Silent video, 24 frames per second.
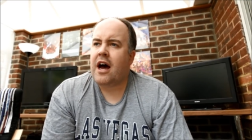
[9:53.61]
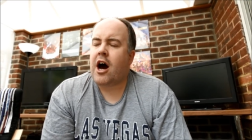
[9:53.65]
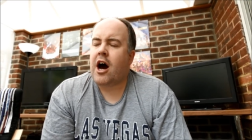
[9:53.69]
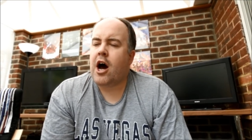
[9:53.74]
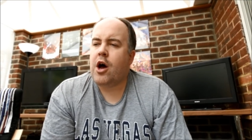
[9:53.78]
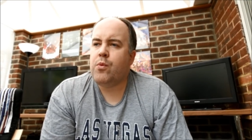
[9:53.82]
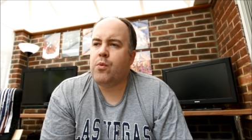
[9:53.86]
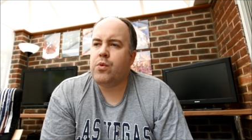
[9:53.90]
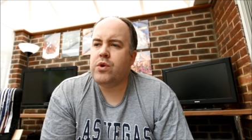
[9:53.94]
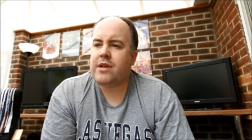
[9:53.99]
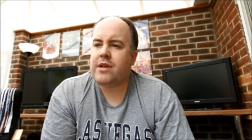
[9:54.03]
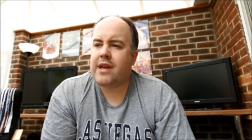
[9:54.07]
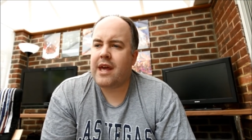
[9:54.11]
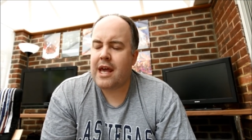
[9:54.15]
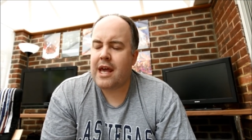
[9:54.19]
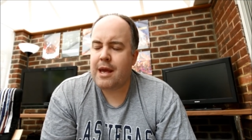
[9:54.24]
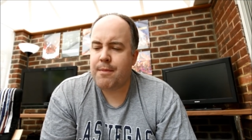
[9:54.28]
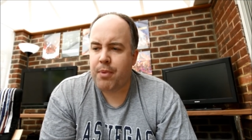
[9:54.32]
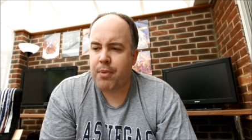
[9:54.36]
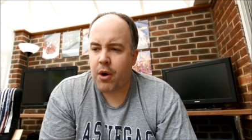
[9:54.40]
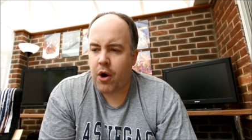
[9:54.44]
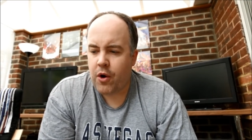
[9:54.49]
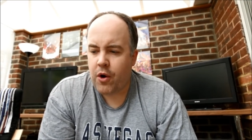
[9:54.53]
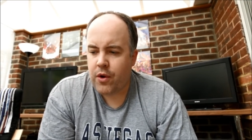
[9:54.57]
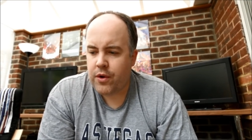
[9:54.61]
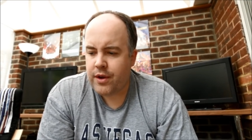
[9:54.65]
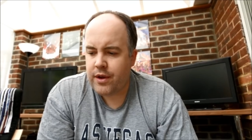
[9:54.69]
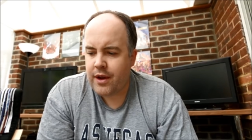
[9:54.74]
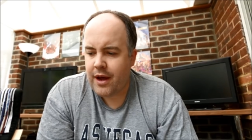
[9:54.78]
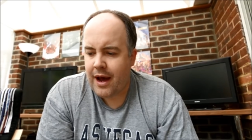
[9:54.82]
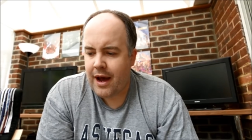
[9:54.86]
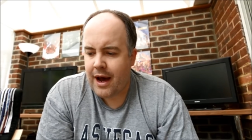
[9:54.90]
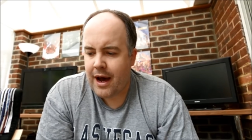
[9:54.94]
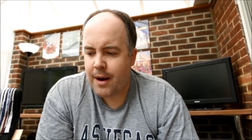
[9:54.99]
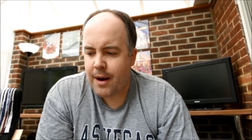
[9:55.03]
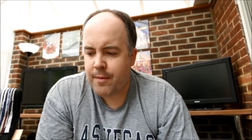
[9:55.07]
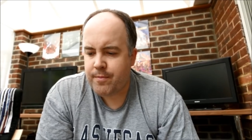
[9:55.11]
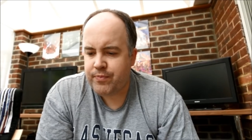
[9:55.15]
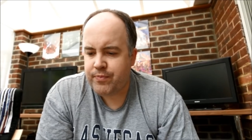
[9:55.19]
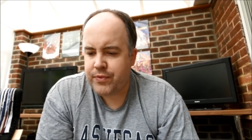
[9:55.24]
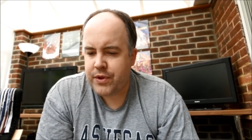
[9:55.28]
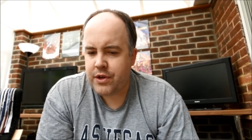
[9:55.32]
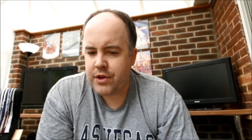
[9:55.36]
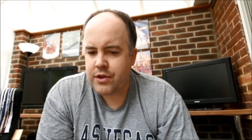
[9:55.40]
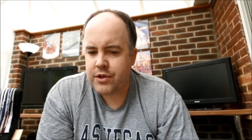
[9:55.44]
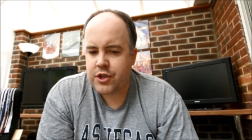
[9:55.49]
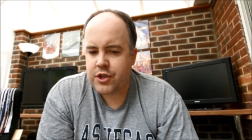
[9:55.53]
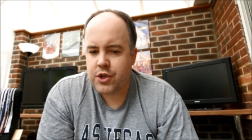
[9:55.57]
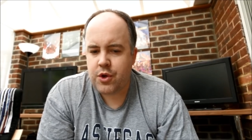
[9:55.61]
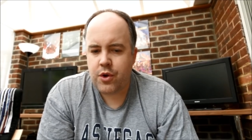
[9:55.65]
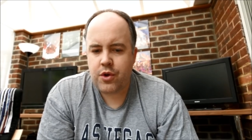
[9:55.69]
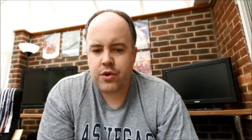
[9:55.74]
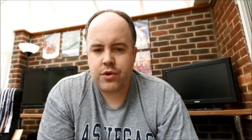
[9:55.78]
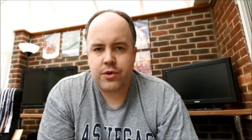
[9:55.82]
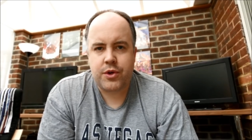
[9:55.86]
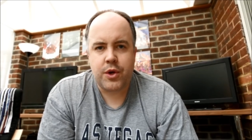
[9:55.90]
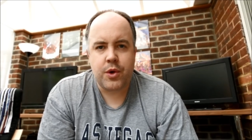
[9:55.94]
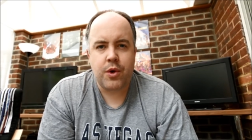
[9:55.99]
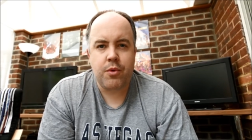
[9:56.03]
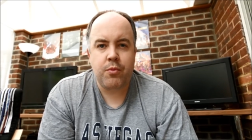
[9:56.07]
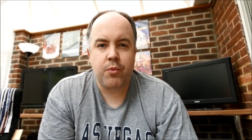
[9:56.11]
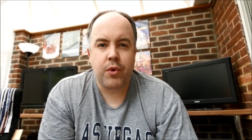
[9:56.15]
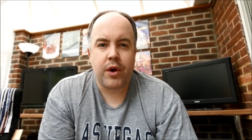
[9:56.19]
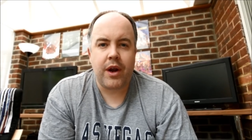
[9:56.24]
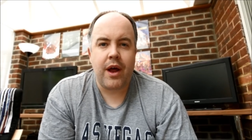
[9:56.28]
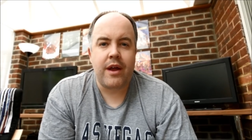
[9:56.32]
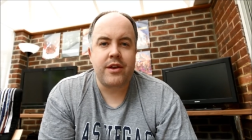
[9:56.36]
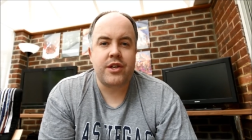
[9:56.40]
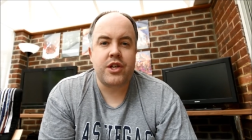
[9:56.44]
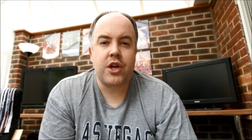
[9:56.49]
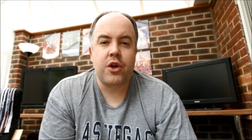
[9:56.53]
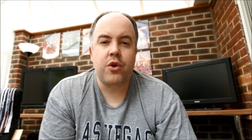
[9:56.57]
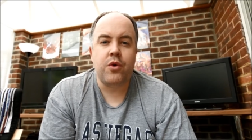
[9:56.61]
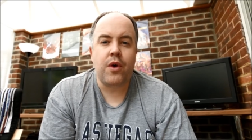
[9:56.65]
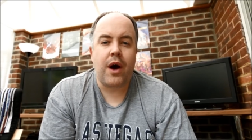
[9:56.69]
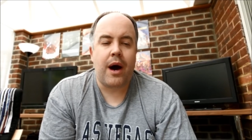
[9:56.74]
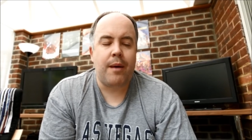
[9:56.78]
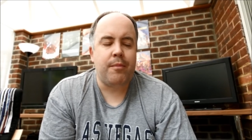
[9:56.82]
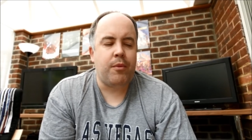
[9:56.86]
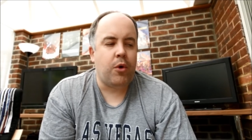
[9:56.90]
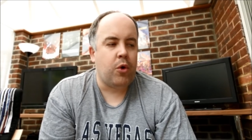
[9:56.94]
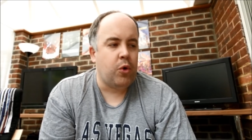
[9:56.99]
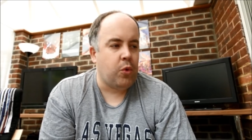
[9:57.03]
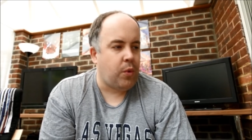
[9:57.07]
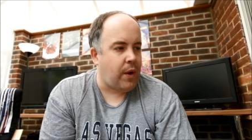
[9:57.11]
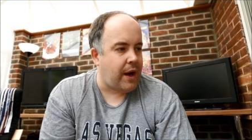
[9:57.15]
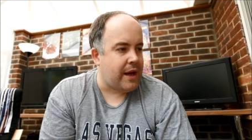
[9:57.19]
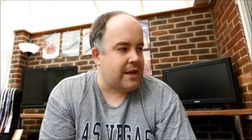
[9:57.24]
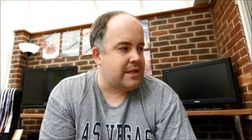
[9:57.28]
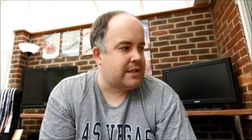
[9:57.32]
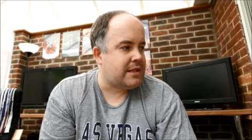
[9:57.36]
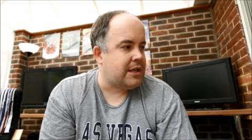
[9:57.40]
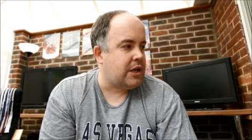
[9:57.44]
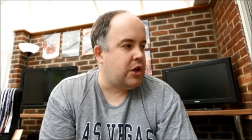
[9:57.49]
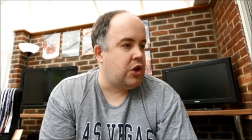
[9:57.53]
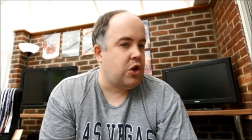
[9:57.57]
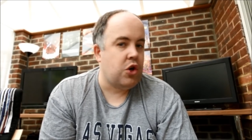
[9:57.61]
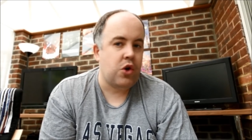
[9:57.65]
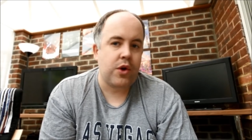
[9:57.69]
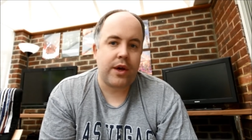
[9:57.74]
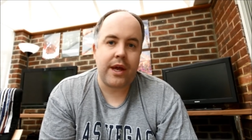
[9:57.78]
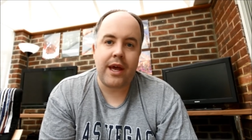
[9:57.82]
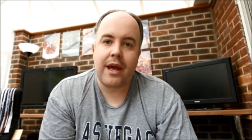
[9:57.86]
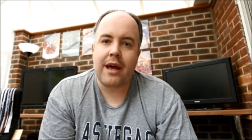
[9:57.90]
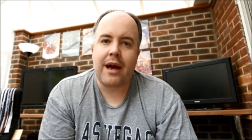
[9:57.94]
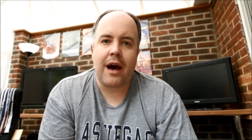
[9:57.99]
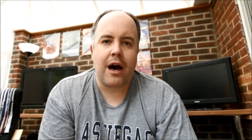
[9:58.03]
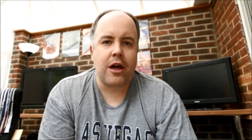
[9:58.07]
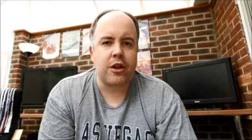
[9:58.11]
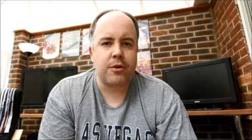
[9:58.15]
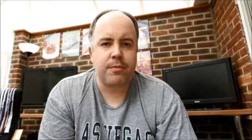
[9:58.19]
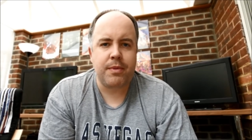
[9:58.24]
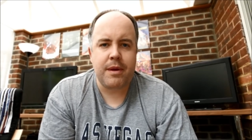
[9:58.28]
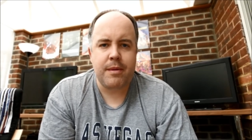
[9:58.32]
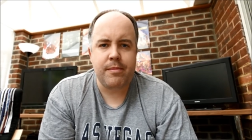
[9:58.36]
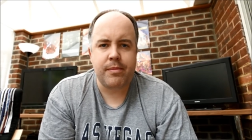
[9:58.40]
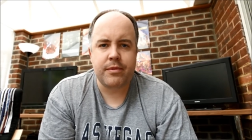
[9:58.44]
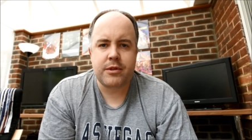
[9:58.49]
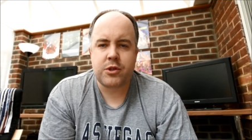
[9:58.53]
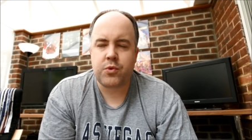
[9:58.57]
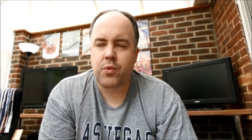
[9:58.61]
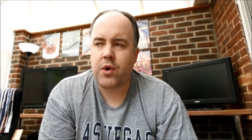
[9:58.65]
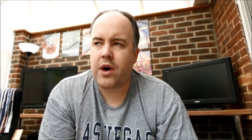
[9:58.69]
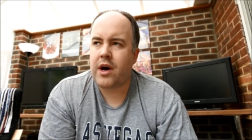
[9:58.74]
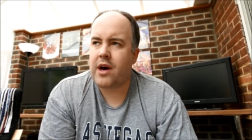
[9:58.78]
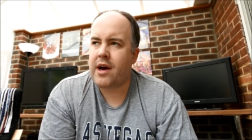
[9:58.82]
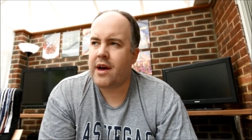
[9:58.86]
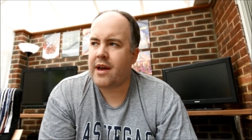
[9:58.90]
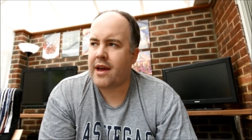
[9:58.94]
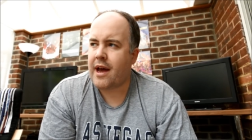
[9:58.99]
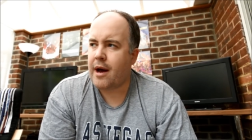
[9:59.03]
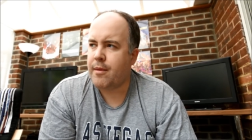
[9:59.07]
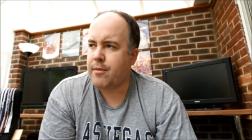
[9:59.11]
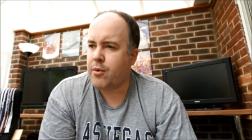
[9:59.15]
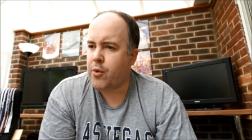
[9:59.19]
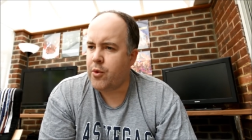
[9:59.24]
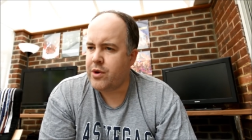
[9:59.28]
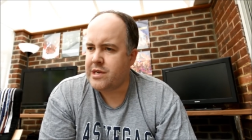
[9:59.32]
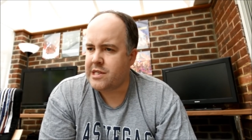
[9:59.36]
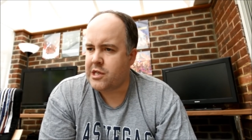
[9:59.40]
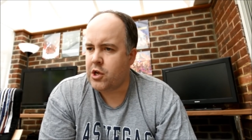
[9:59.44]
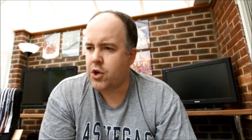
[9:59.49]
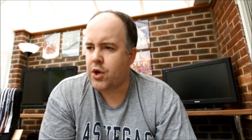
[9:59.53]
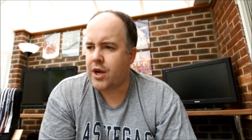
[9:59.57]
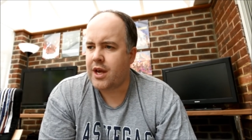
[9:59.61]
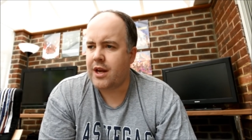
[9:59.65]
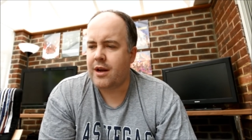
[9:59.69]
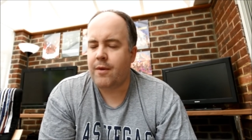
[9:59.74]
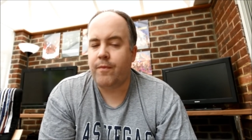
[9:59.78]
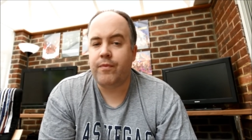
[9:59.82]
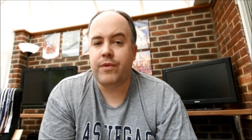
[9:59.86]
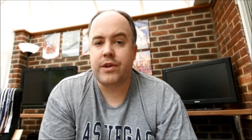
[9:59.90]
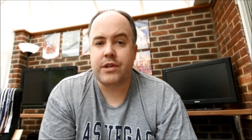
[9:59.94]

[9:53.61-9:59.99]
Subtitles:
I would keep on doing what I do. I'm always looking at other people's work. I'm always looking at